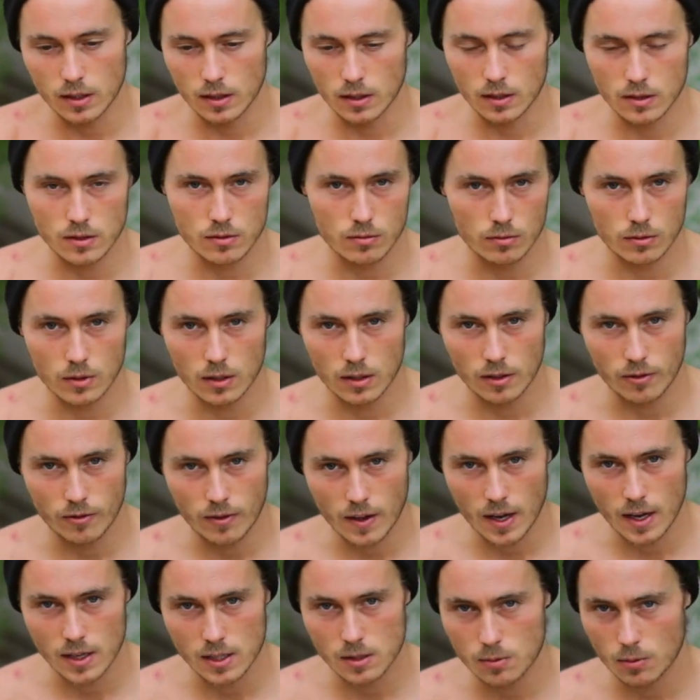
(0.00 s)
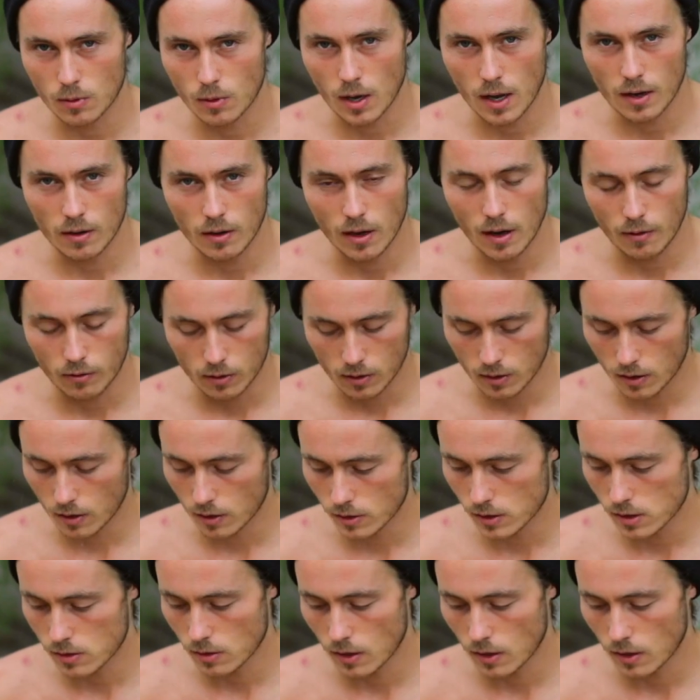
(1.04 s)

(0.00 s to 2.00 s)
and it's really fast, but I don't have one of those,